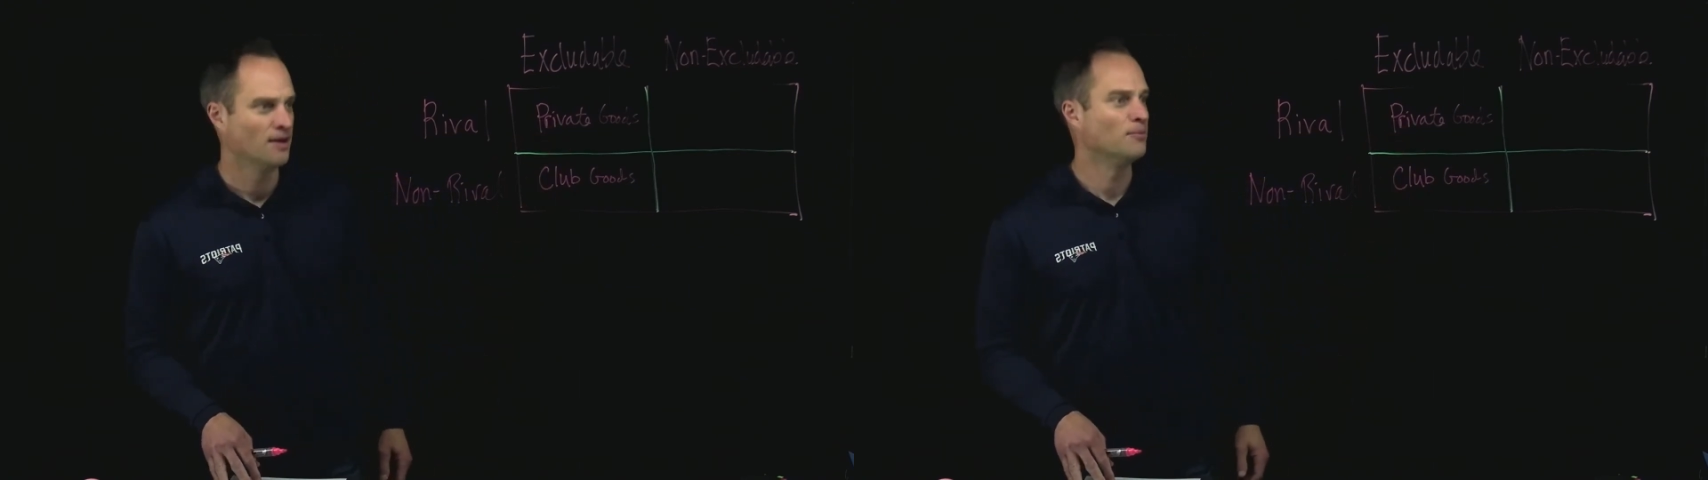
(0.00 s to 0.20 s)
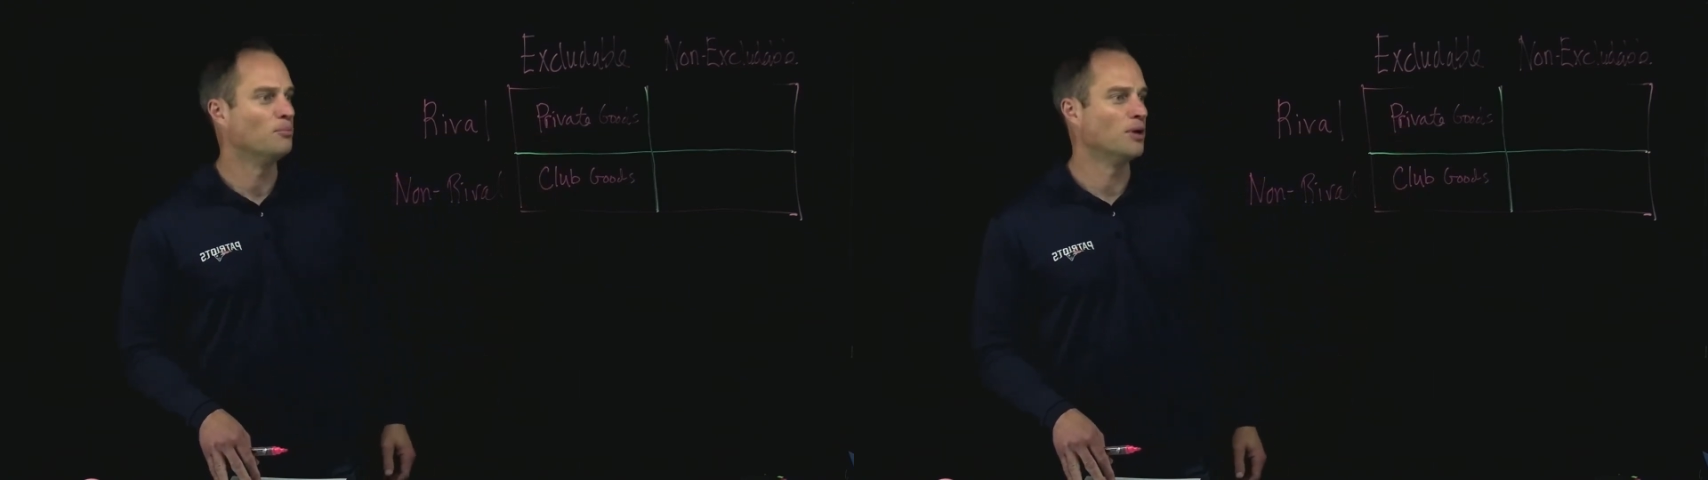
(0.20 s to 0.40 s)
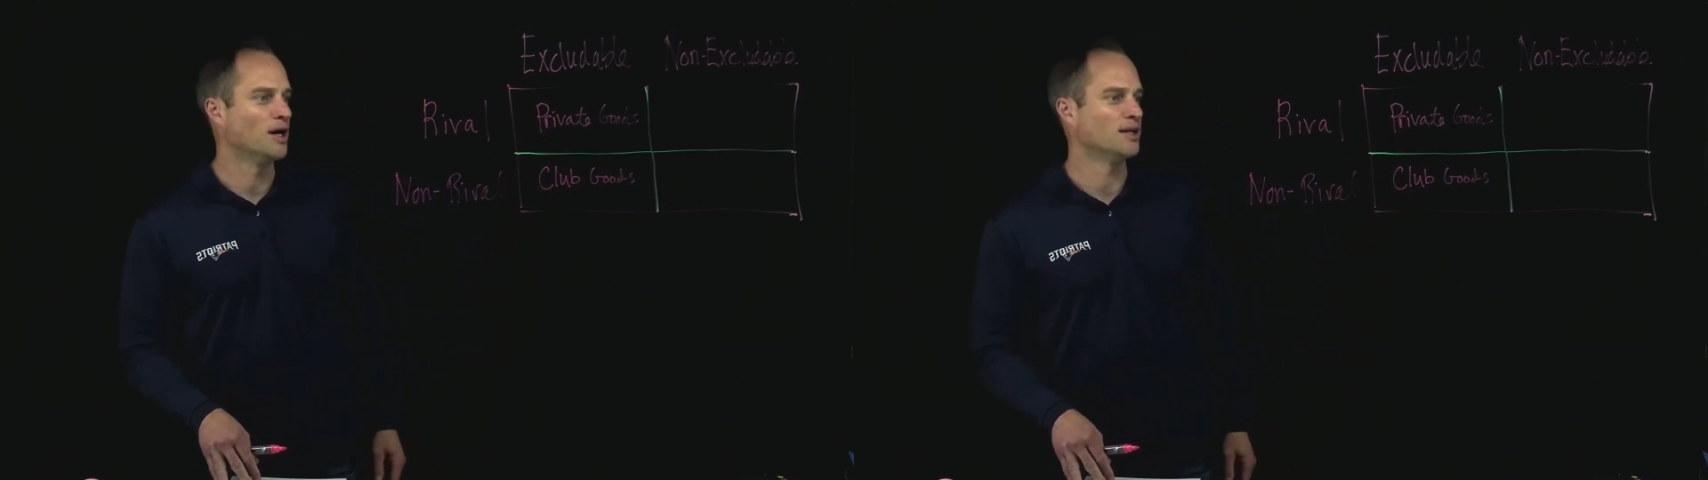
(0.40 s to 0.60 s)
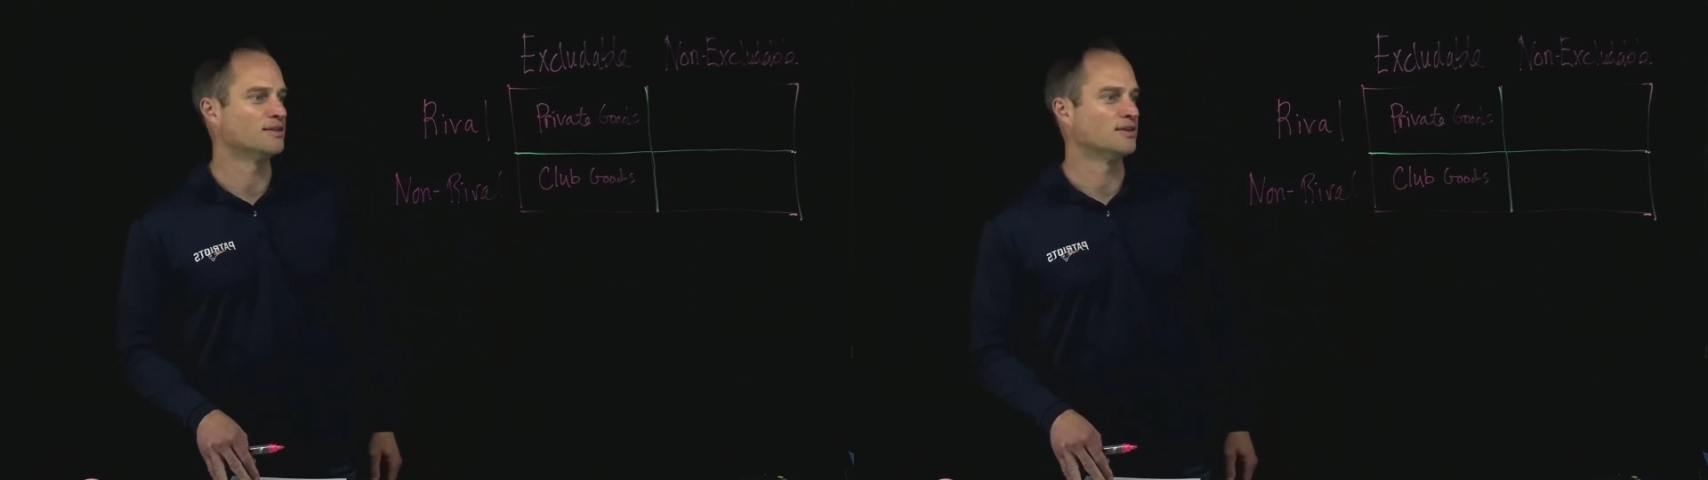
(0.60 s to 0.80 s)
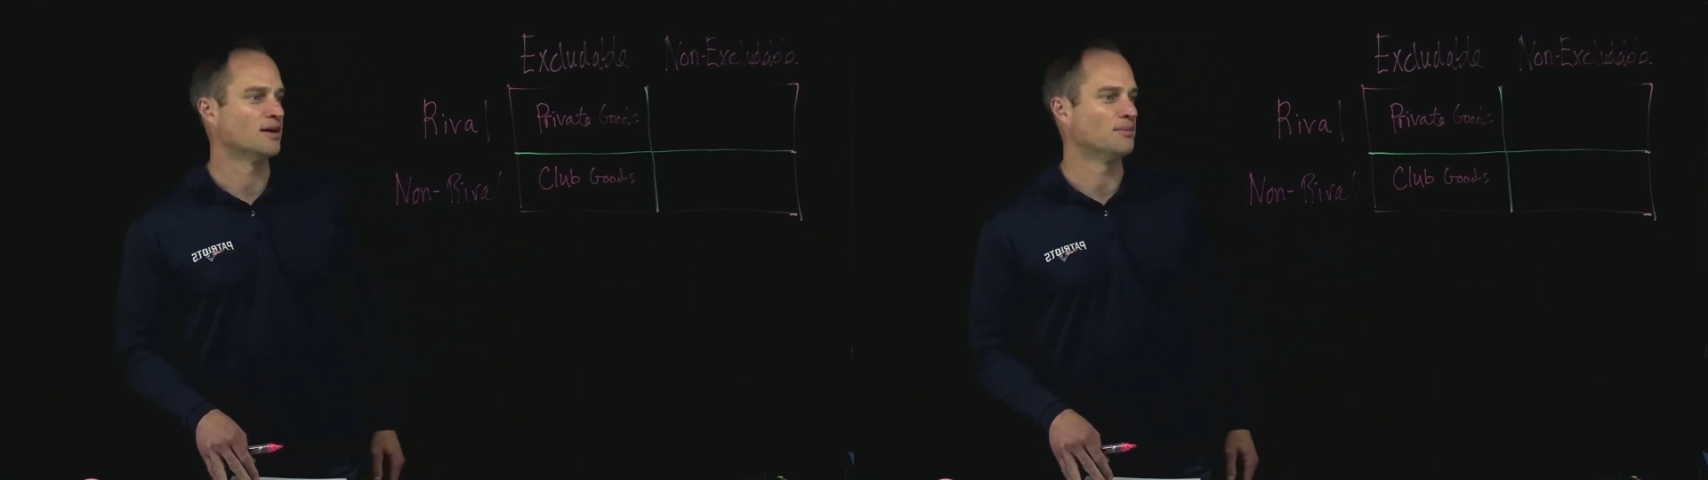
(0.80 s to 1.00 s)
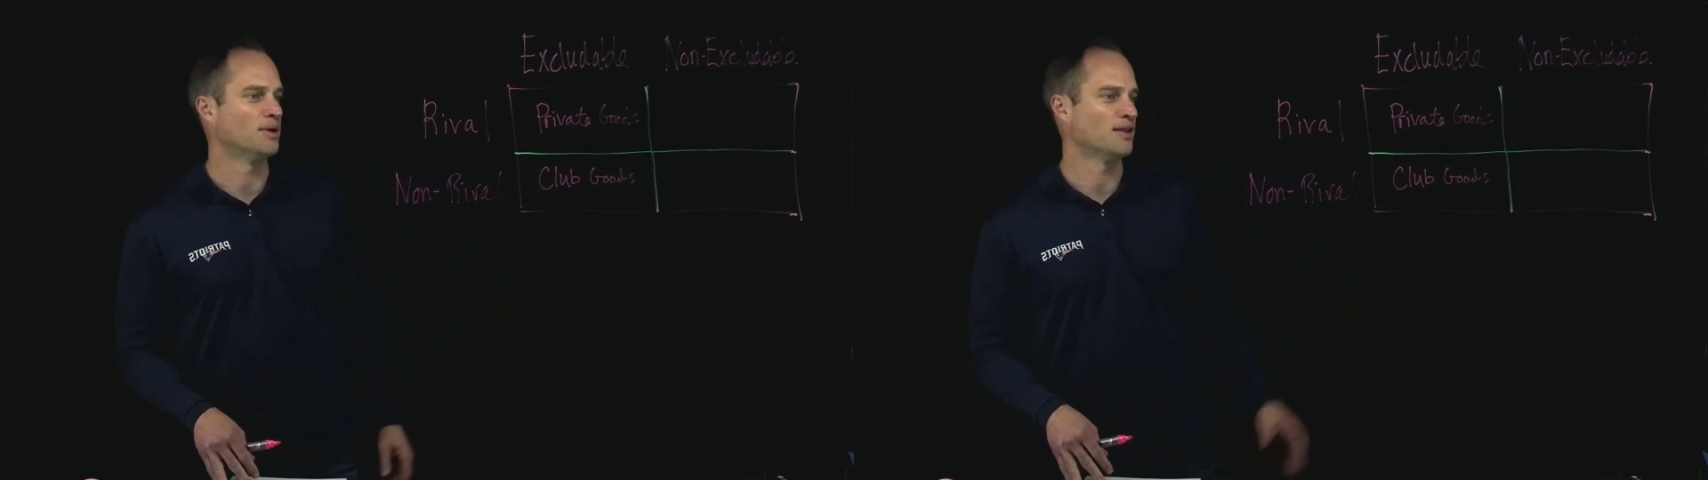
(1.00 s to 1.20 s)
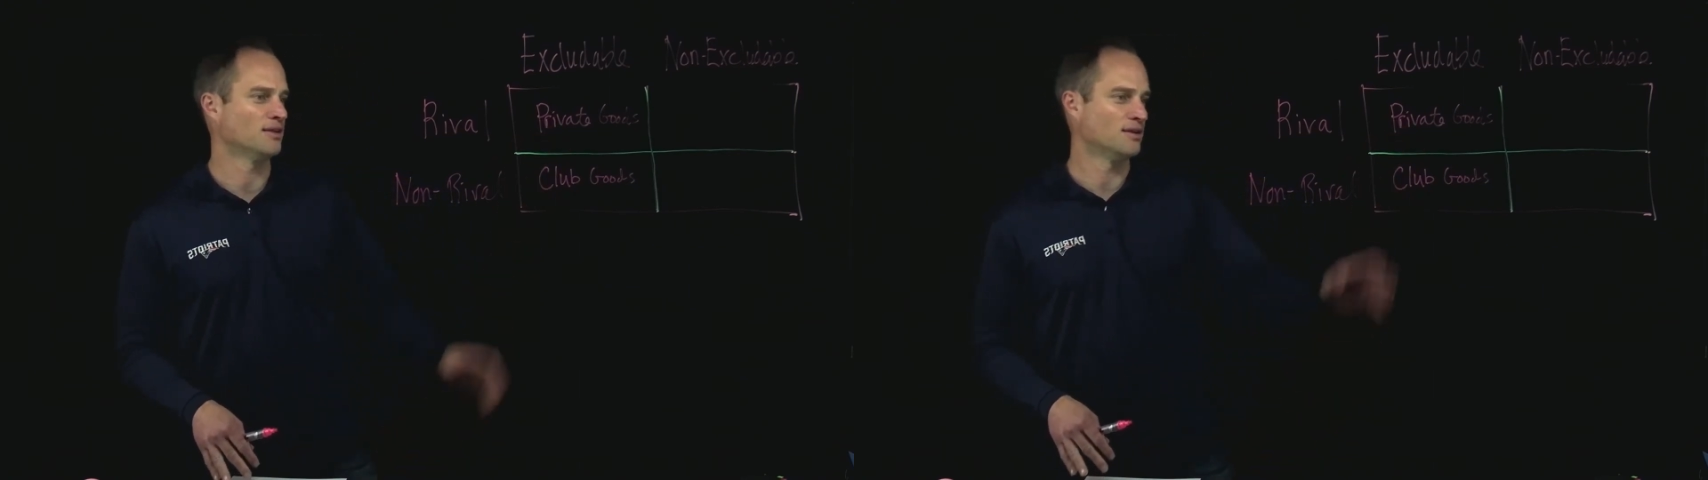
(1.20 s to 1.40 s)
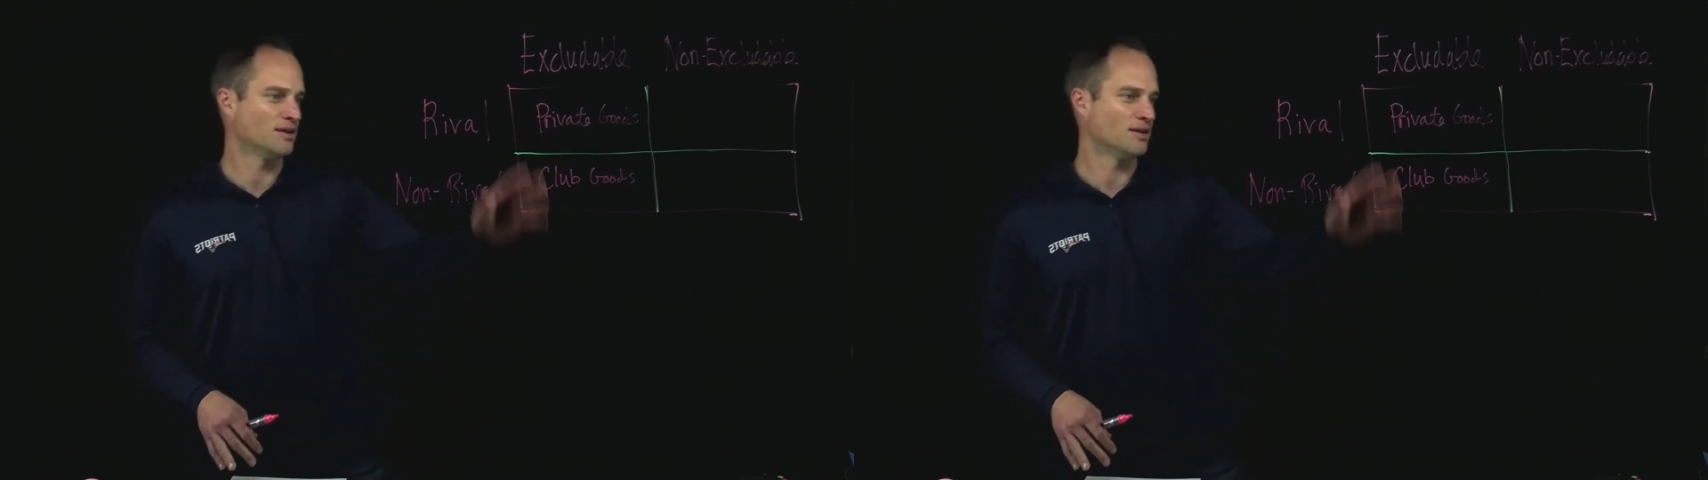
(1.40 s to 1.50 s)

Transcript: But I think you